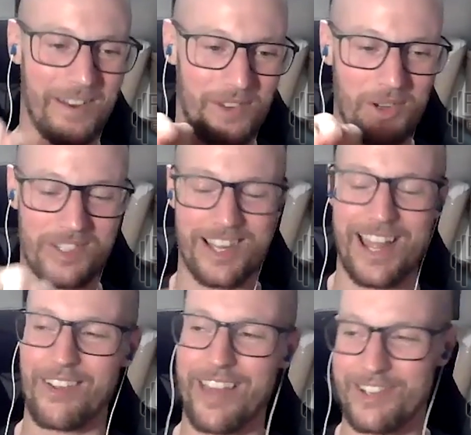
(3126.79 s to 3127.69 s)
and if you're
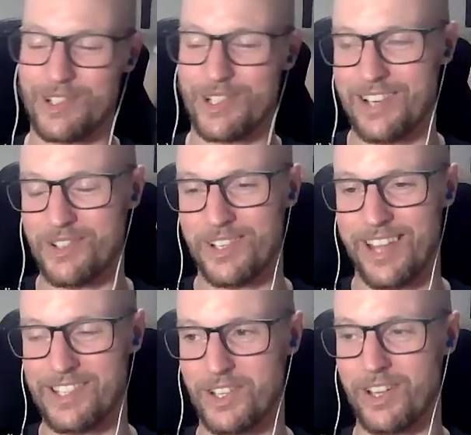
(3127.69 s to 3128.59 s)
staying on that trajectory,
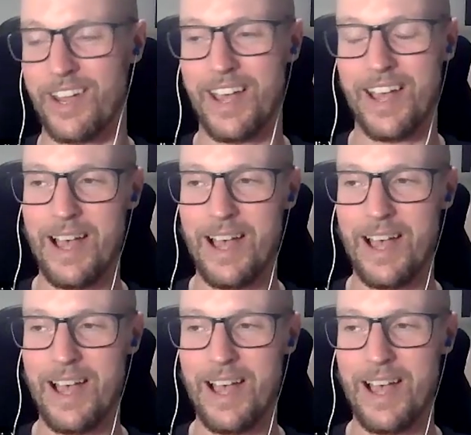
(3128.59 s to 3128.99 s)
that's good.